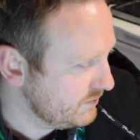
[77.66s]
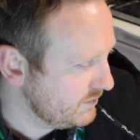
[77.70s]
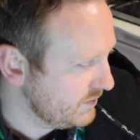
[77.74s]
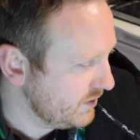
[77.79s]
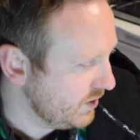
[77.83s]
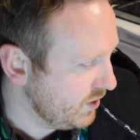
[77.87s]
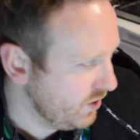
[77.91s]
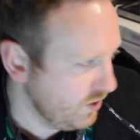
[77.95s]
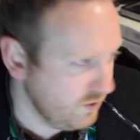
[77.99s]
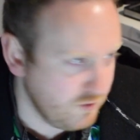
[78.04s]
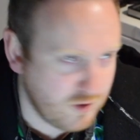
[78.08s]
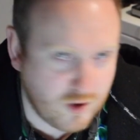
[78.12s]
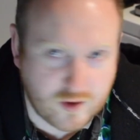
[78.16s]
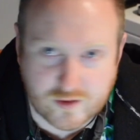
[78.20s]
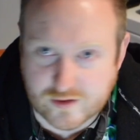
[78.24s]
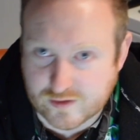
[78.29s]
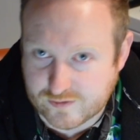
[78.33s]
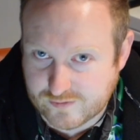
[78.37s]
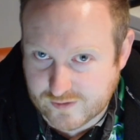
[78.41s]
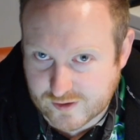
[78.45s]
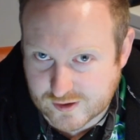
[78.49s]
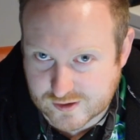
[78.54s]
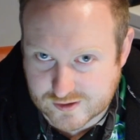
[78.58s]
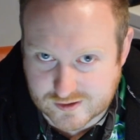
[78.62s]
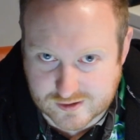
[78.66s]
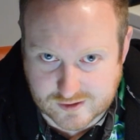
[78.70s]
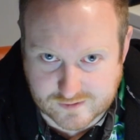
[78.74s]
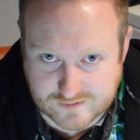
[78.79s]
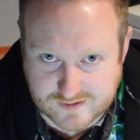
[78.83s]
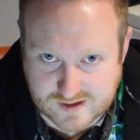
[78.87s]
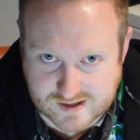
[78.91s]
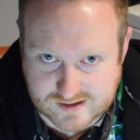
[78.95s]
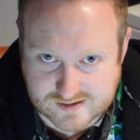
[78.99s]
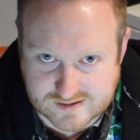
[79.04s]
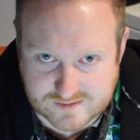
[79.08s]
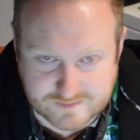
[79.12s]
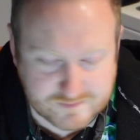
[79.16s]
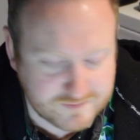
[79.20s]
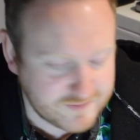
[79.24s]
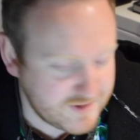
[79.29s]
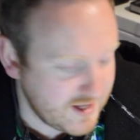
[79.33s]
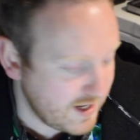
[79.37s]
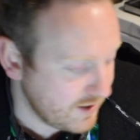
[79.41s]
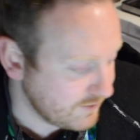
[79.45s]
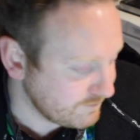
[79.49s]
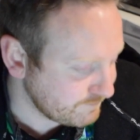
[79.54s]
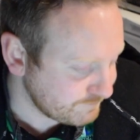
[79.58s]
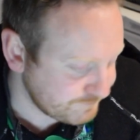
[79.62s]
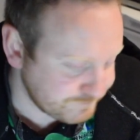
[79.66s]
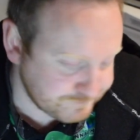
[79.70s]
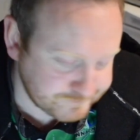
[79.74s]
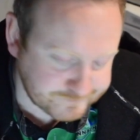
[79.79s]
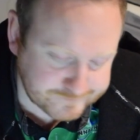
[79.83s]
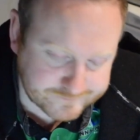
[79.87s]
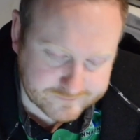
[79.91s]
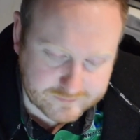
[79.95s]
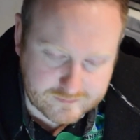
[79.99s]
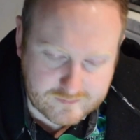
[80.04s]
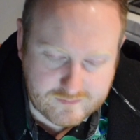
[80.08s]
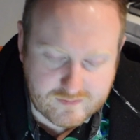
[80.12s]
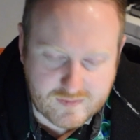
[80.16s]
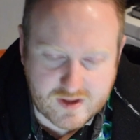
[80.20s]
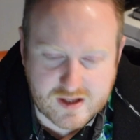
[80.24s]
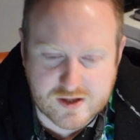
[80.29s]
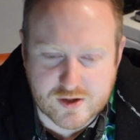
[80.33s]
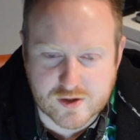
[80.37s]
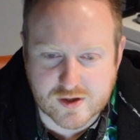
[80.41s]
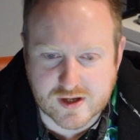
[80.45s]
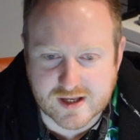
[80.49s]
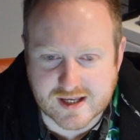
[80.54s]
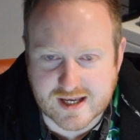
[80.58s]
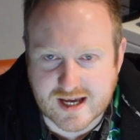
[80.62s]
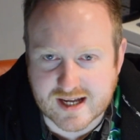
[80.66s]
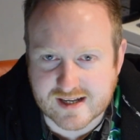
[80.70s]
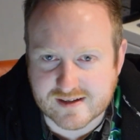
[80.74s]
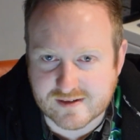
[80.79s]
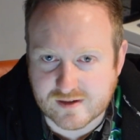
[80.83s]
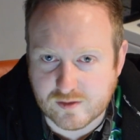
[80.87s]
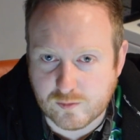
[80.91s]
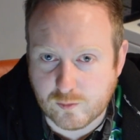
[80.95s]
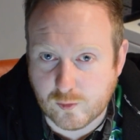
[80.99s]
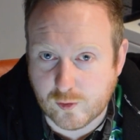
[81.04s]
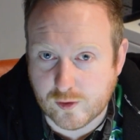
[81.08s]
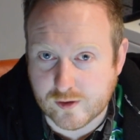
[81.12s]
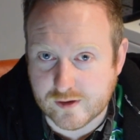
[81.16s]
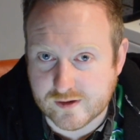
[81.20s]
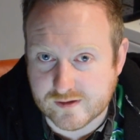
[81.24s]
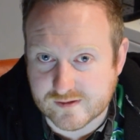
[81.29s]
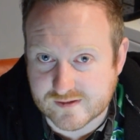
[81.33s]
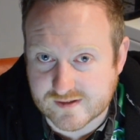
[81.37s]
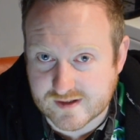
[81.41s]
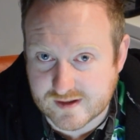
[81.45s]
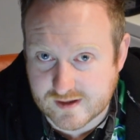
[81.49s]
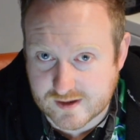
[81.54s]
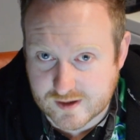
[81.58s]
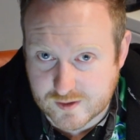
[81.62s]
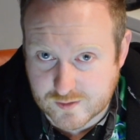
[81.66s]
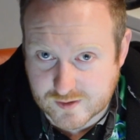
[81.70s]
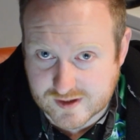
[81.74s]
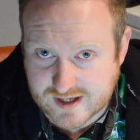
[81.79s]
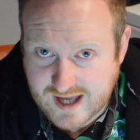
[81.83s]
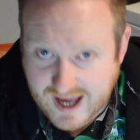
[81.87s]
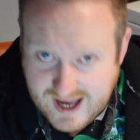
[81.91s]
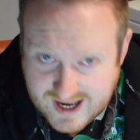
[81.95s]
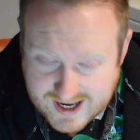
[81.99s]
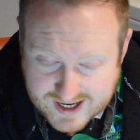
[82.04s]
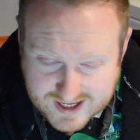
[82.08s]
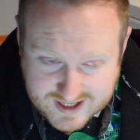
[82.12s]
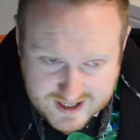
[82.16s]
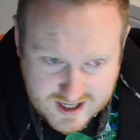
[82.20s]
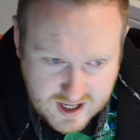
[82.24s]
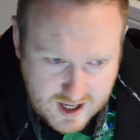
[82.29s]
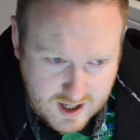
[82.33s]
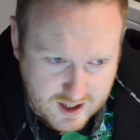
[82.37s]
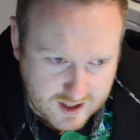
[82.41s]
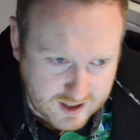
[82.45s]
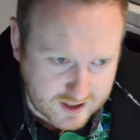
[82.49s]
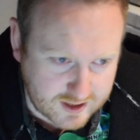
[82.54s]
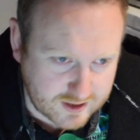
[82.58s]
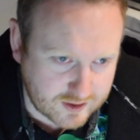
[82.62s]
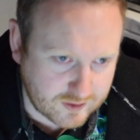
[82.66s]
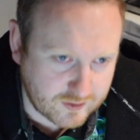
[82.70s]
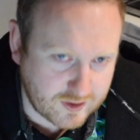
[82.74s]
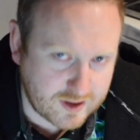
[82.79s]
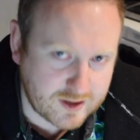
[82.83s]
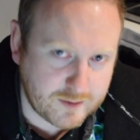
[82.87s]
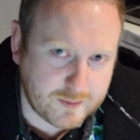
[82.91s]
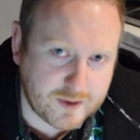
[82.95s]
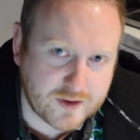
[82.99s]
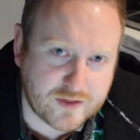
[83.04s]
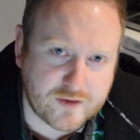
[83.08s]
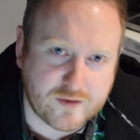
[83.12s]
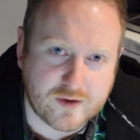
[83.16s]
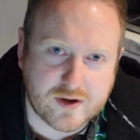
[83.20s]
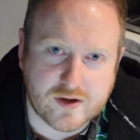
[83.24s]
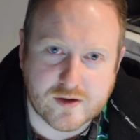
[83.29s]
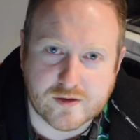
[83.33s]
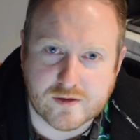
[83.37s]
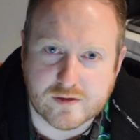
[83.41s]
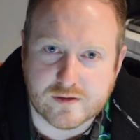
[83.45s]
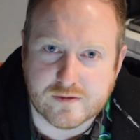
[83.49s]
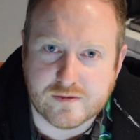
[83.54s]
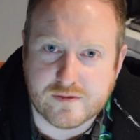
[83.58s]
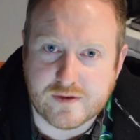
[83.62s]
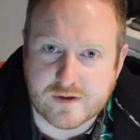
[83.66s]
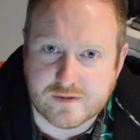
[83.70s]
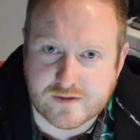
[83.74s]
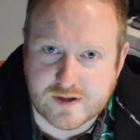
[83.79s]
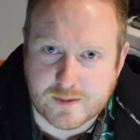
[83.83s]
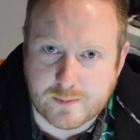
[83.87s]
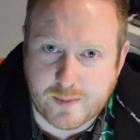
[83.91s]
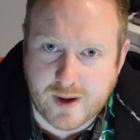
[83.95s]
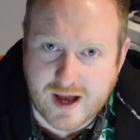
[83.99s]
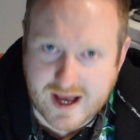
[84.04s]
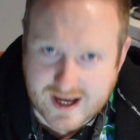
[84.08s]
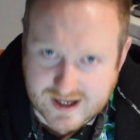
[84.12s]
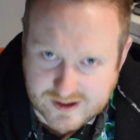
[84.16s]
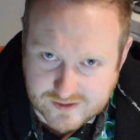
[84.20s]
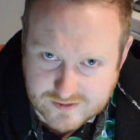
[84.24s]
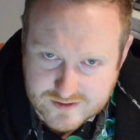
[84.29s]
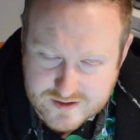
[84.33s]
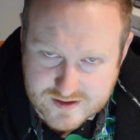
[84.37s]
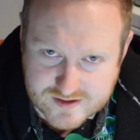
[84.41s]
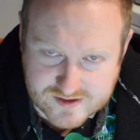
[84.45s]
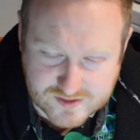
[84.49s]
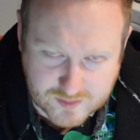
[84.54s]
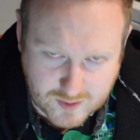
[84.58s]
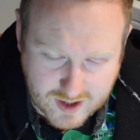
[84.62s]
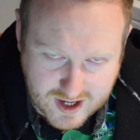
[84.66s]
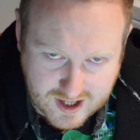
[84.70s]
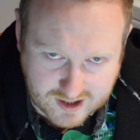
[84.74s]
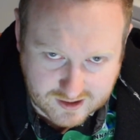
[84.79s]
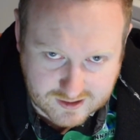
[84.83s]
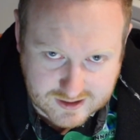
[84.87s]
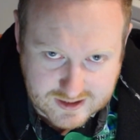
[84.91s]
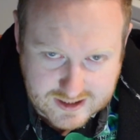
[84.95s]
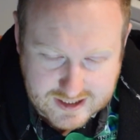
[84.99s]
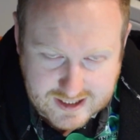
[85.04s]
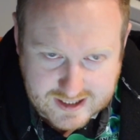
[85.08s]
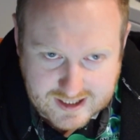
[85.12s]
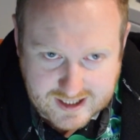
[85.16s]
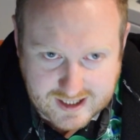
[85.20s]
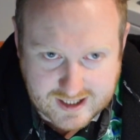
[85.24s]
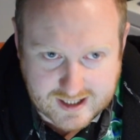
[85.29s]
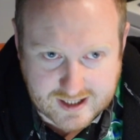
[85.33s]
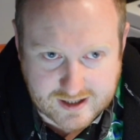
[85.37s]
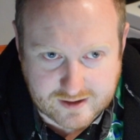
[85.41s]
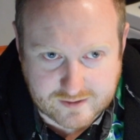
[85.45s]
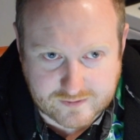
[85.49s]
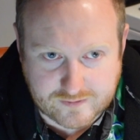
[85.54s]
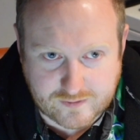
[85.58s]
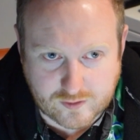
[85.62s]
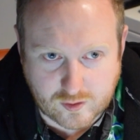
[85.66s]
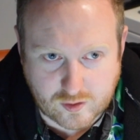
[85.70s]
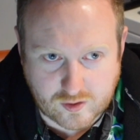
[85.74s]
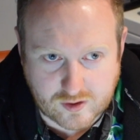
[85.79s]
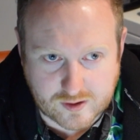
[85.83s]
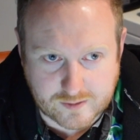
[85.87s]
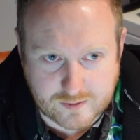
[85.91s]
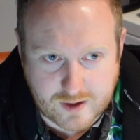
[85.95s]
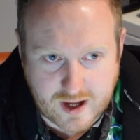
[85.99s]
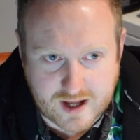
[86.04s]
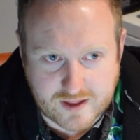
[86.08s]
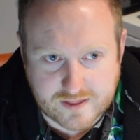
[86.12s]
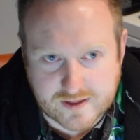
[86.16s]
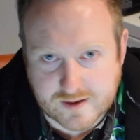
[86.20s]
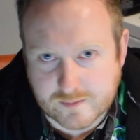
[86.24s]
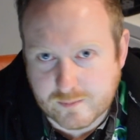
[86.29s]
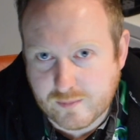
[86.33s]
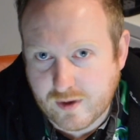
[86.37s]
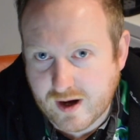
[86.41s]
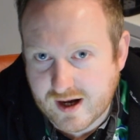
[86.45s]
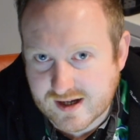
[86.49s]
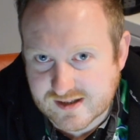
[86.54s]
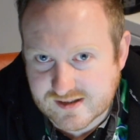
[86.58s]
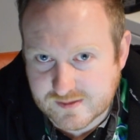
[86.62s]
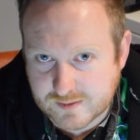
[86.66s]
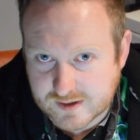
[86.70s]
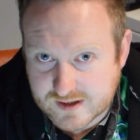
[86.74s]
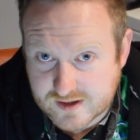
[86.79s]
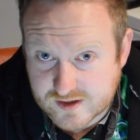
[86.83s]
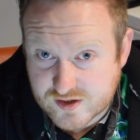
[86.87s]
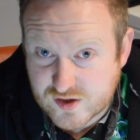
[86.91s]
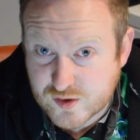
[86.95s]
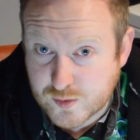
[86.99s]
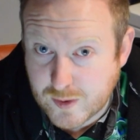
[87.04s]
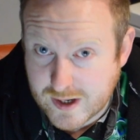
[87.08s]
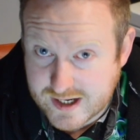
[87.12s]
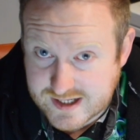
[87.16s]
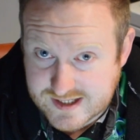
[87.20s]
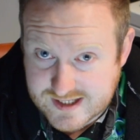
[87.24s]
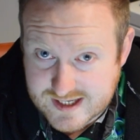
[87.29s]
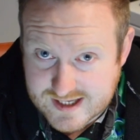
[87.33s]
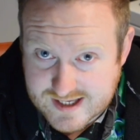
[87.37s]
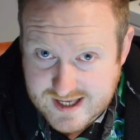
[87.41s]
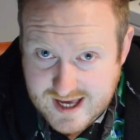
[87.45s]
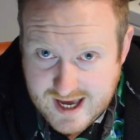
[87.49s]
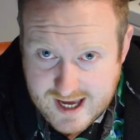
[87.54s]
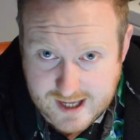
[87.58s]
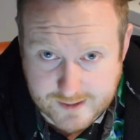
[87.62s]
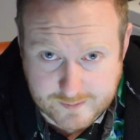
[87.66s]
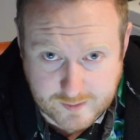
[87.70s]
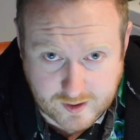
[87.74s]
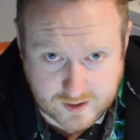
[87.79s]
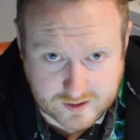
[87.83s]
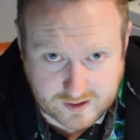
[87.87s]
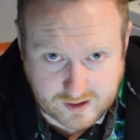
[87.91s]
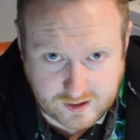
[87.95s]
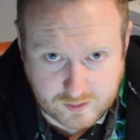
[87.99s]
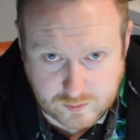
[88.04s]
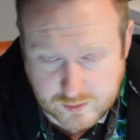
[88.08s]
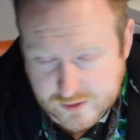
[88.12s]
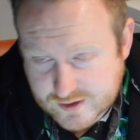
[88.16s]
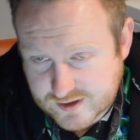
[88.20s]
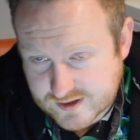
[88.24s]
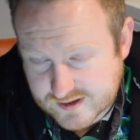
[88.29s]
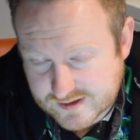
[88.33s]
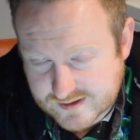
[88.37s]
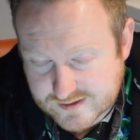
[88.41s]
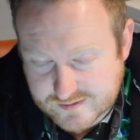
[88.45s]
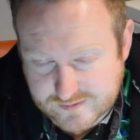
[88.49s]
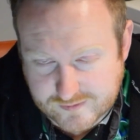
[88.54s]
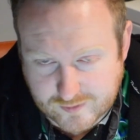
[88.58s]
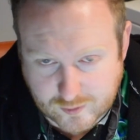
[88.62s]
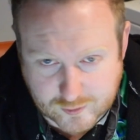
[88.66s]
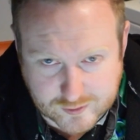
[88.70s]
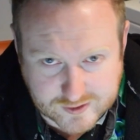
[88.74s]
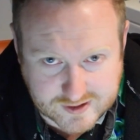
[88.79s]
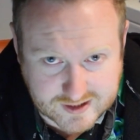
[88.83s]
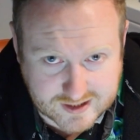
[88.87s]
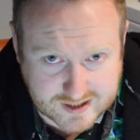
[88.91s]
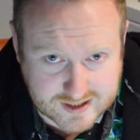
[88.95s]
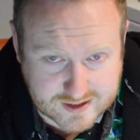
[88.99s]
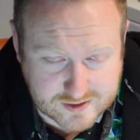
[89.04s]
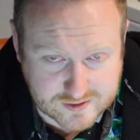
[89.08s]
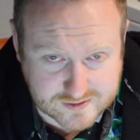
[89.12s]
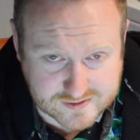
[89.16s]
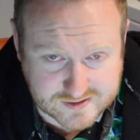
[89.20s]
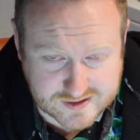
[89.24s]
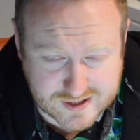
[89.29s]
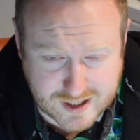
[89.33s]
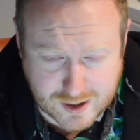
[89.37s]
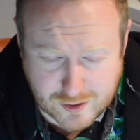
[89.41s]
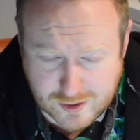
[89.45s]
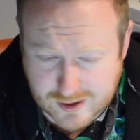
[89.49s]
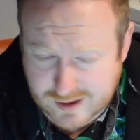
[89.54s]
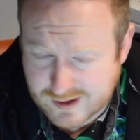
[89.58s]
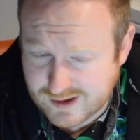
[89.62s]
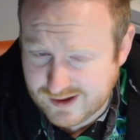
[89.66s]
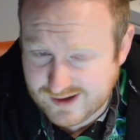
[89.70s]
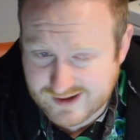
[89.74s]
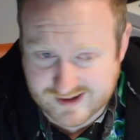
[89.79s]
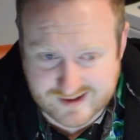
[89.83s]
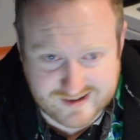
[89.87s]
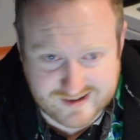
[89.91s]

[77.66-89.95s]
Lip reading: version of this. Now, you can get ones in the UK in around about £350 as well, for I think possibly the 20k model, which is 40 litres an hour.